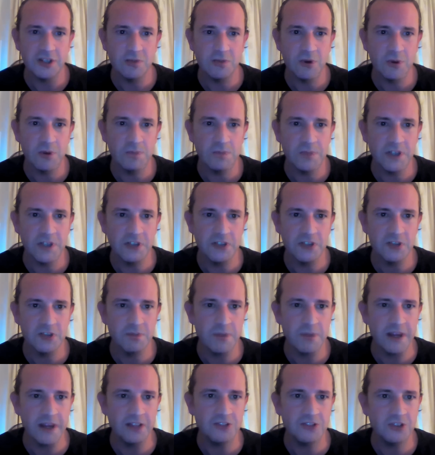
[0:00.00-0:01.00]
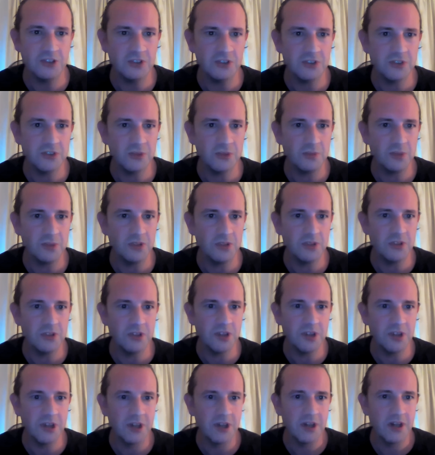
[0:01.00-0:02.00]
It won't be just based on
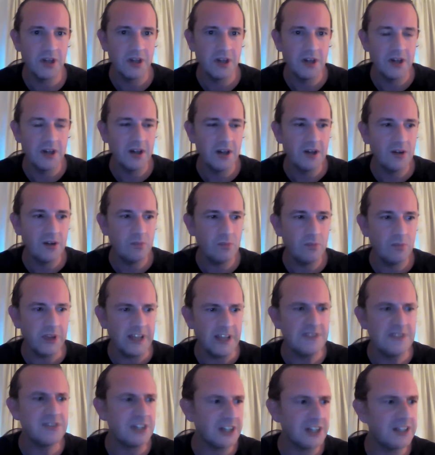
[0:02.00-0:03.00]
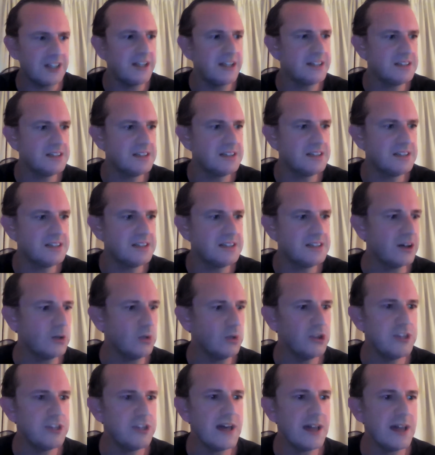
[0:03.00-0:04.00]
someone's beliefs, and I'd like to think I
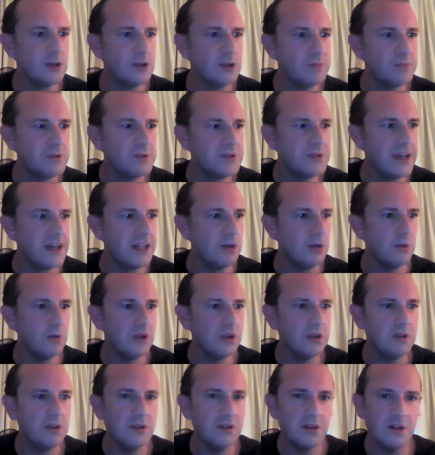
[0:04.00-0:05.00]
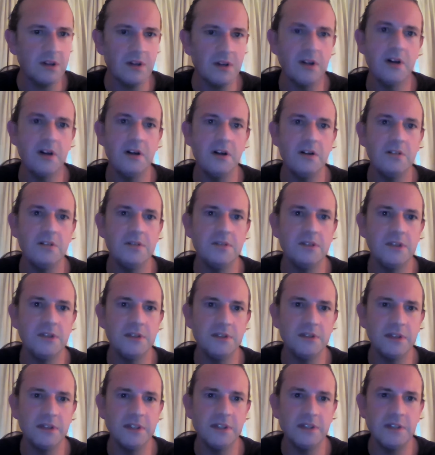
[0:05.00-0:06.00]
would help anyone uh
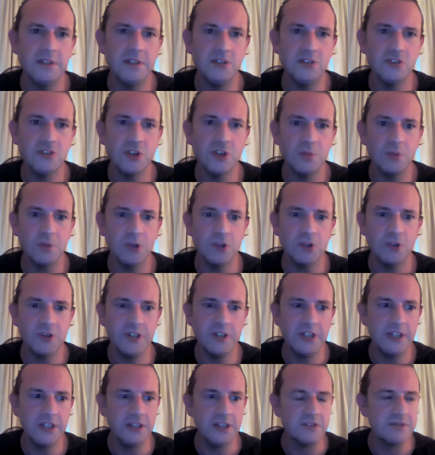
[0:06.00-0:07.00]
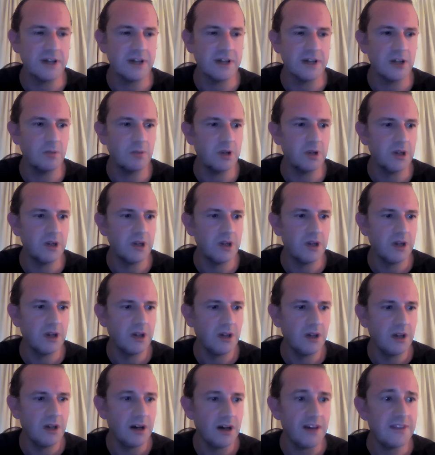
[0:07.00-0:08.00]
in, in trouble or in need of help.
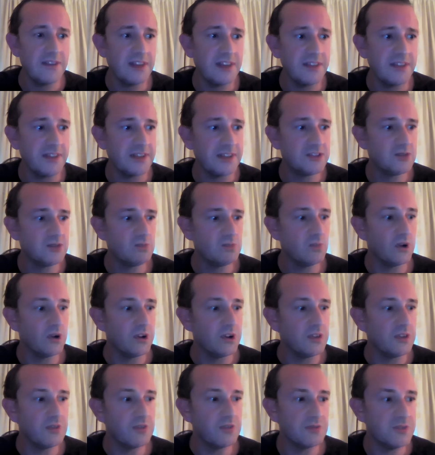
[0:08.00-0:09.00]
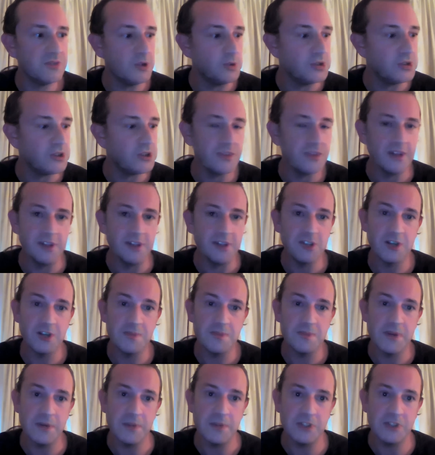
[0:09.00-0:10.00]
I think that's one of the few good things I
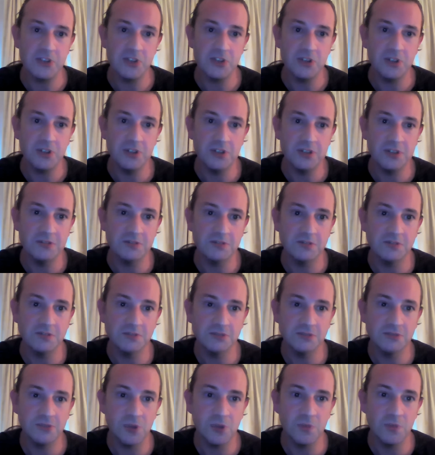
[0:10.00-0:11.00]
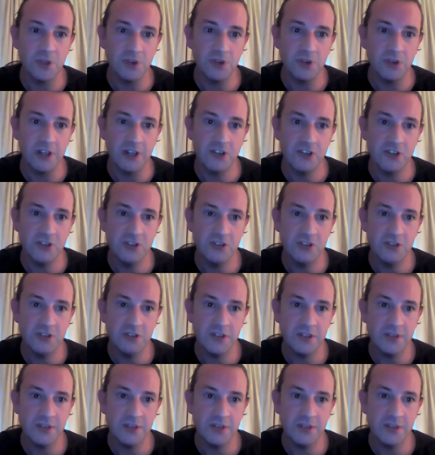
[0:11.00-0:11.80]
maybe took from the religion.